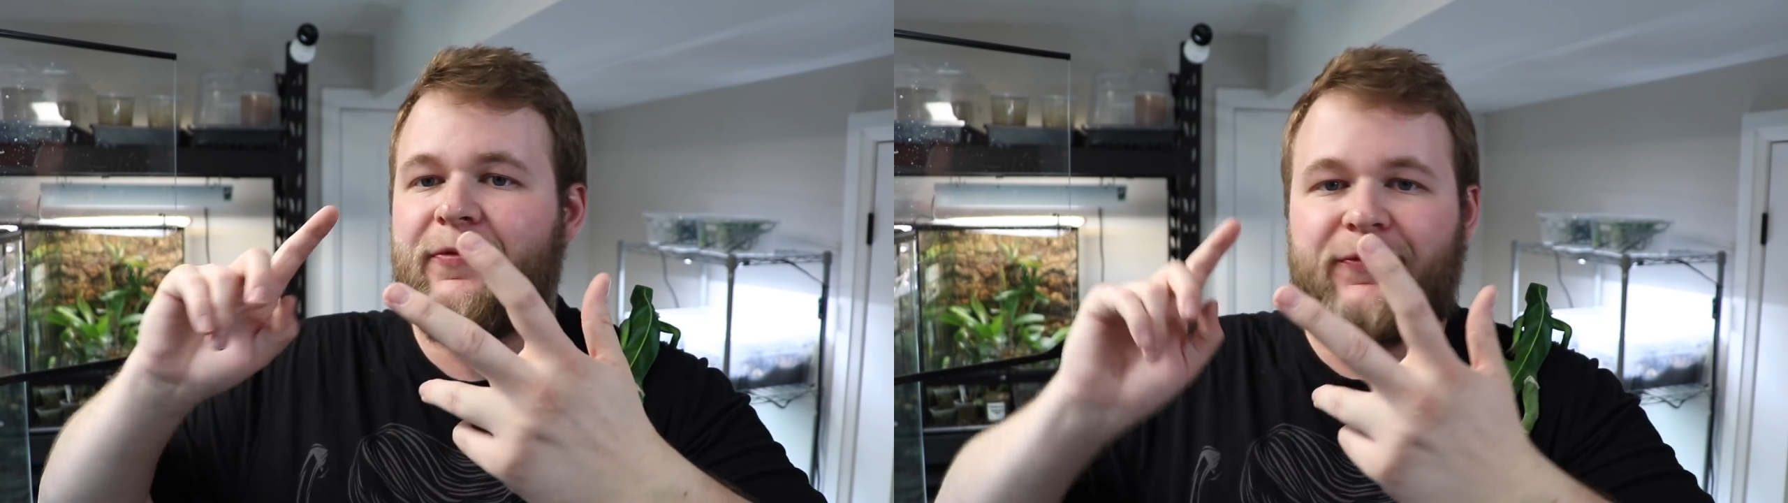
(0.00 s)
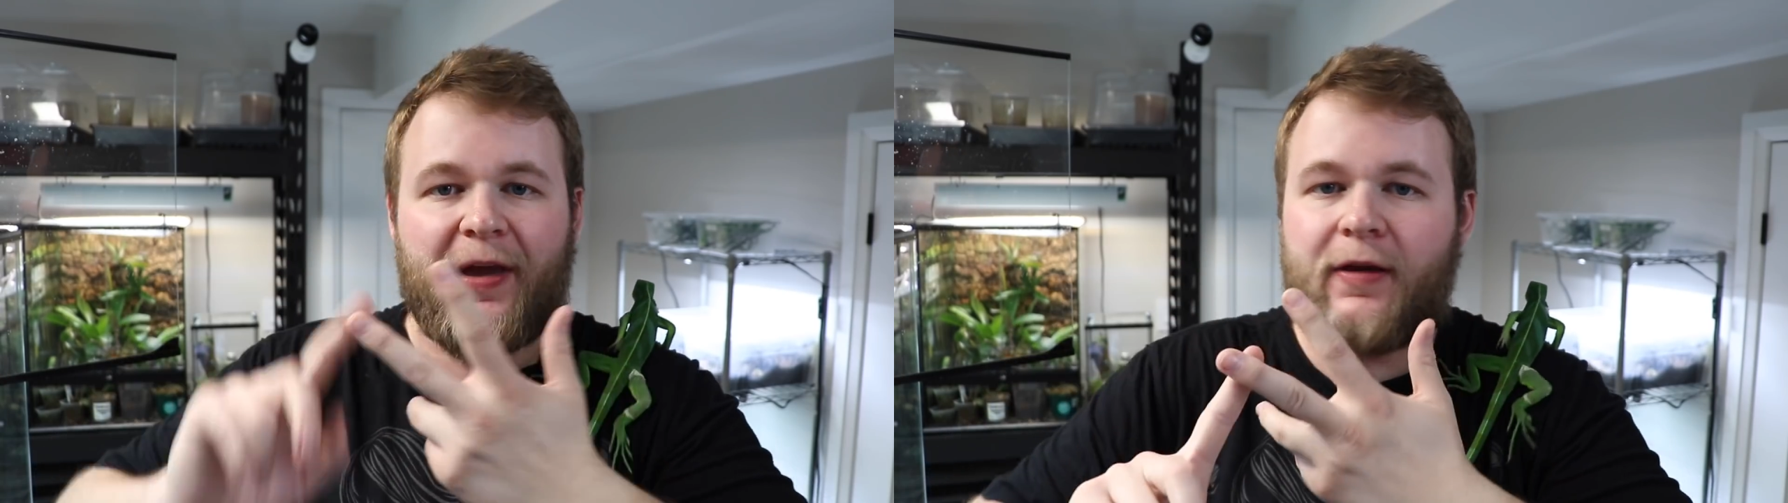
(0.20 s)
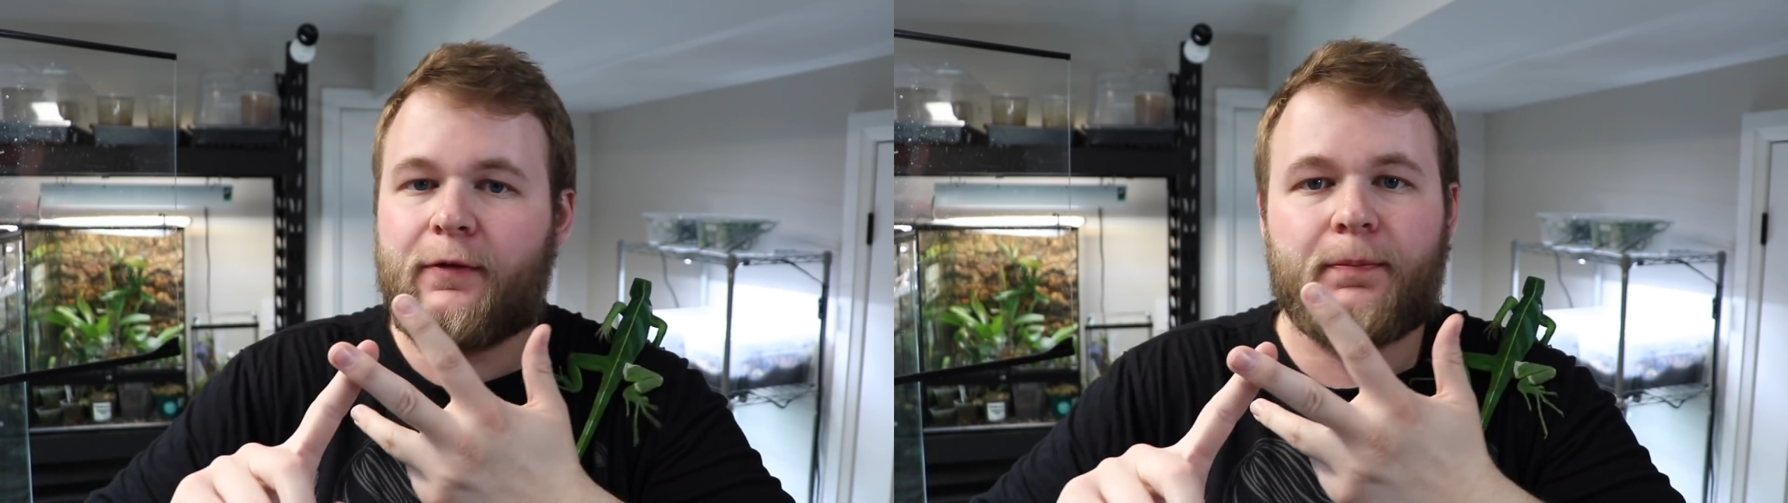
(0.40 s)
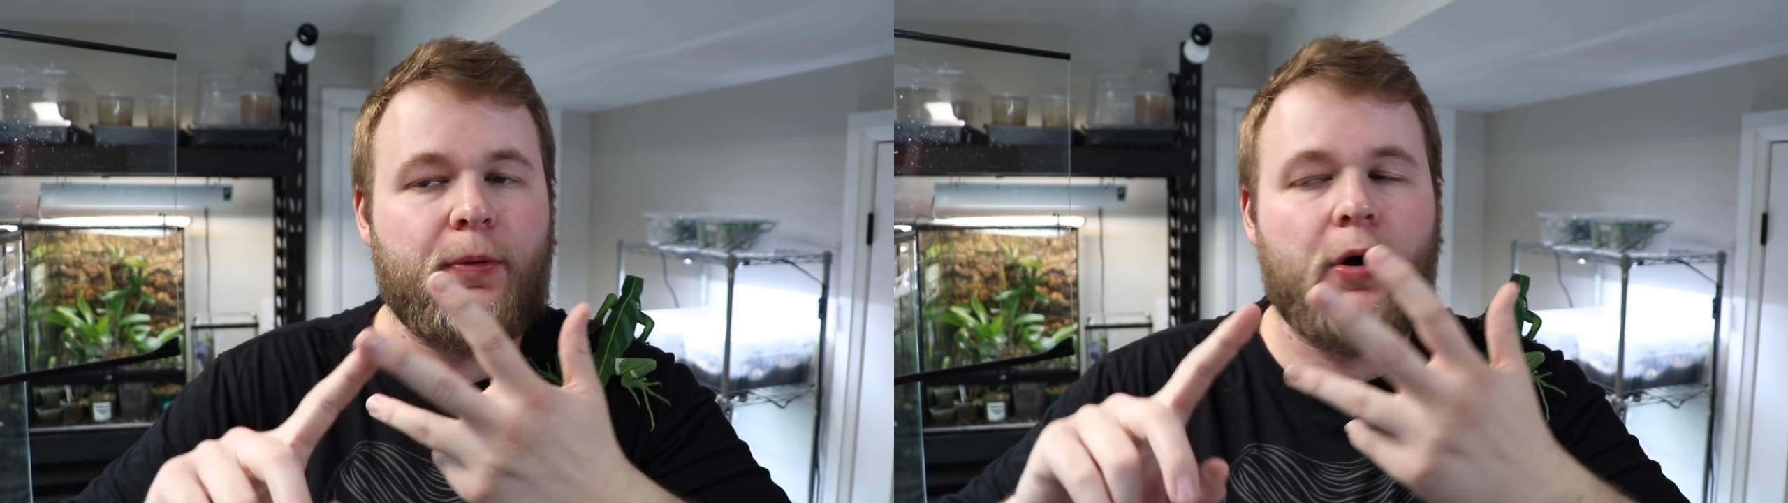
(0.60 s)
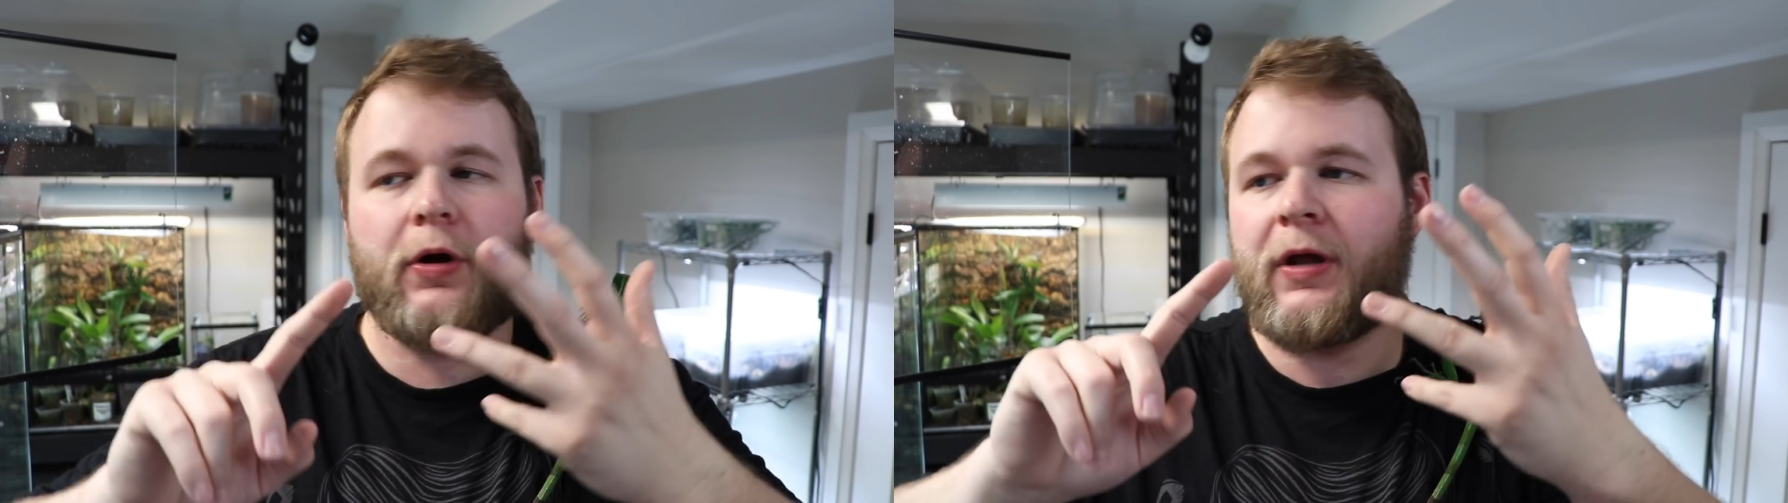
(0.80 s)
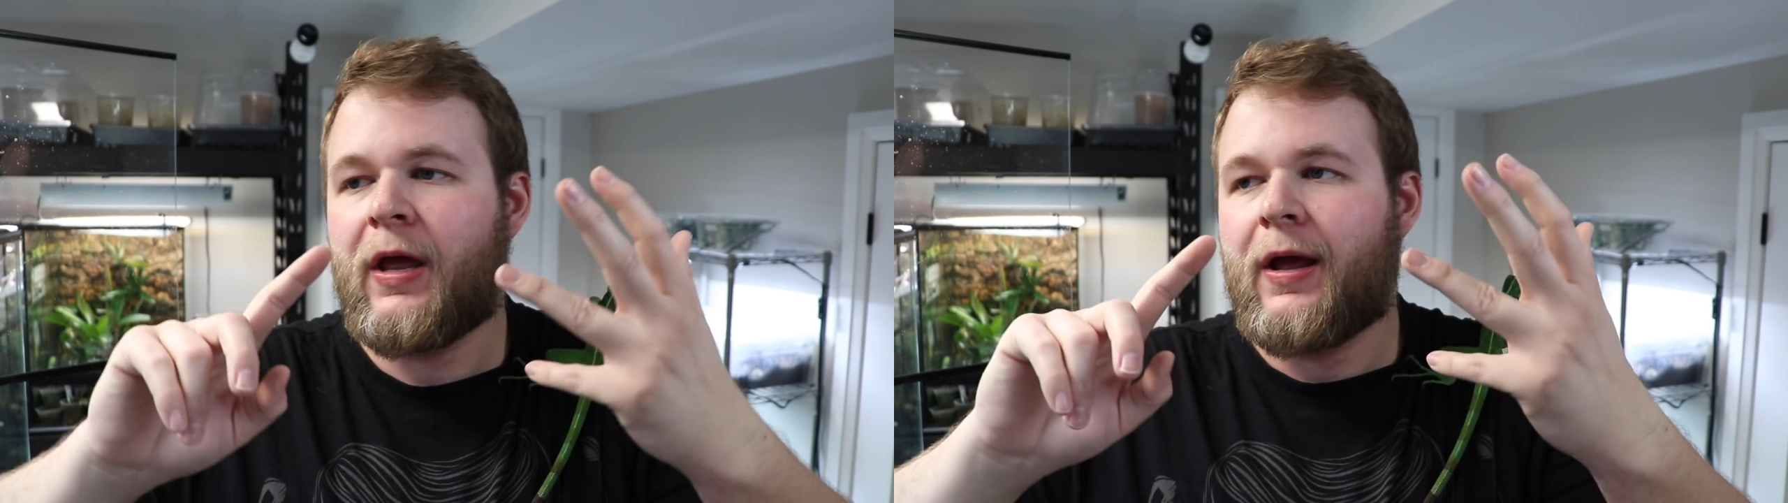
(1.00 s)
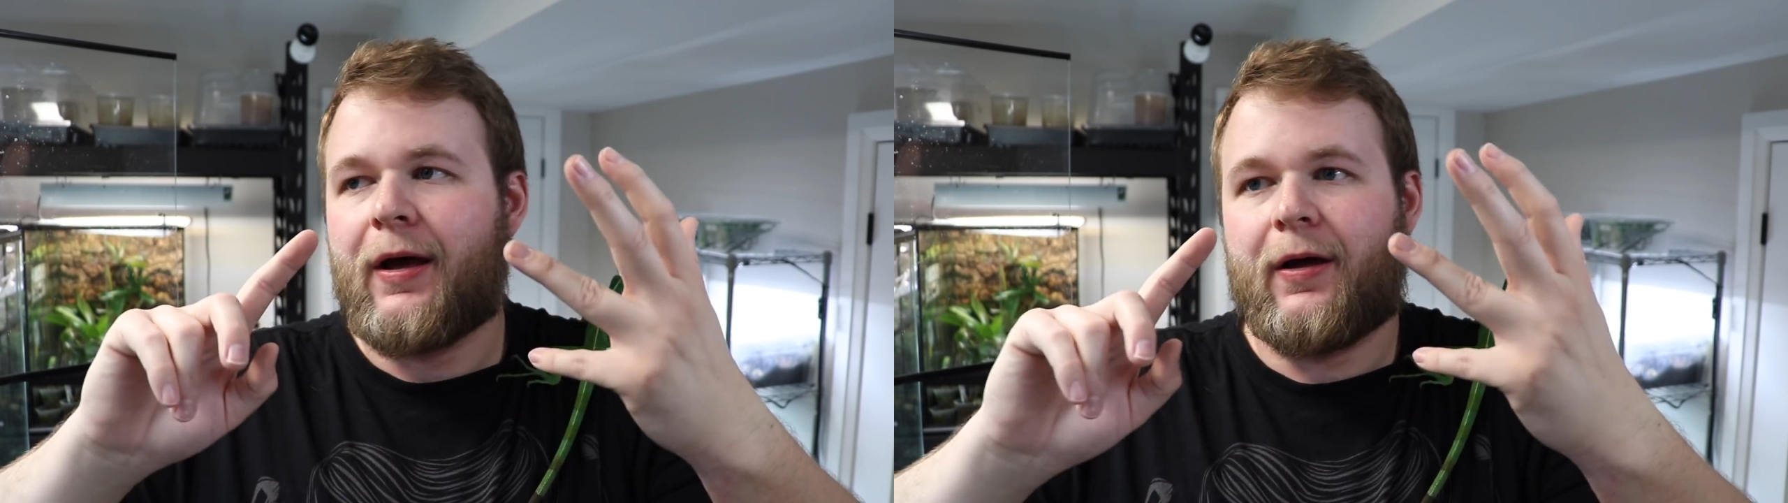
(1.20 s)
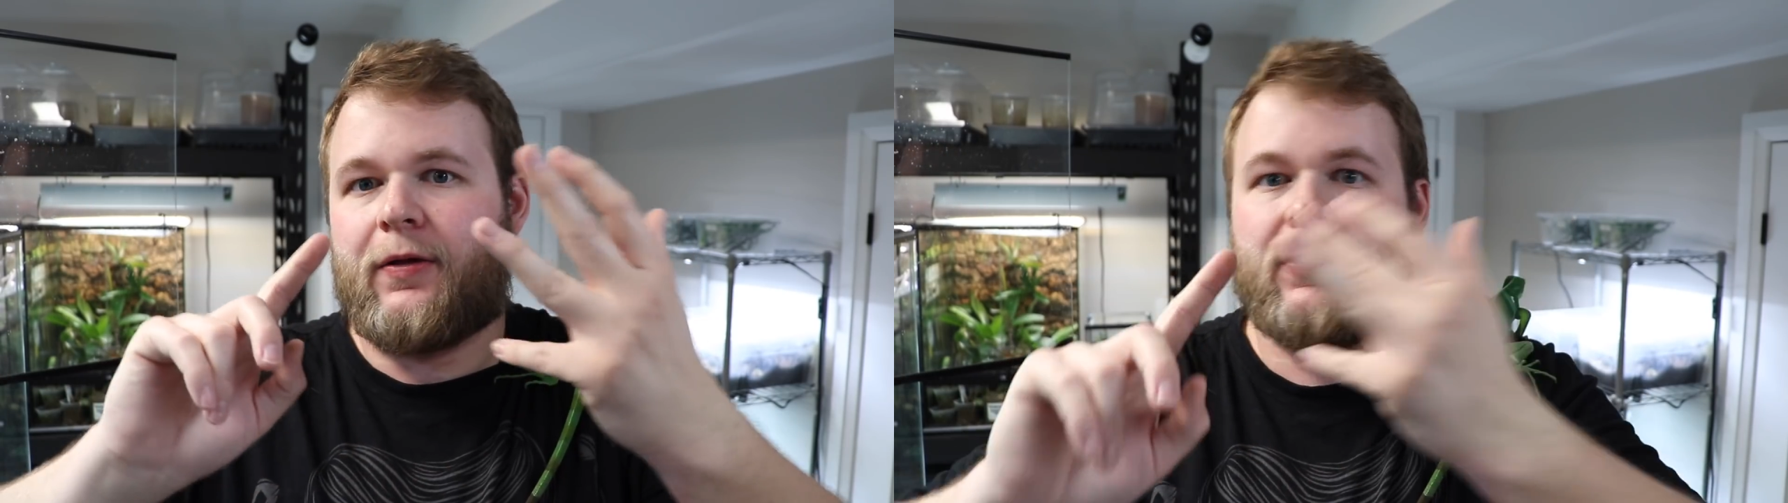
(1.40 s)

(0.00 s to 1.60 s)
Facebook, uh,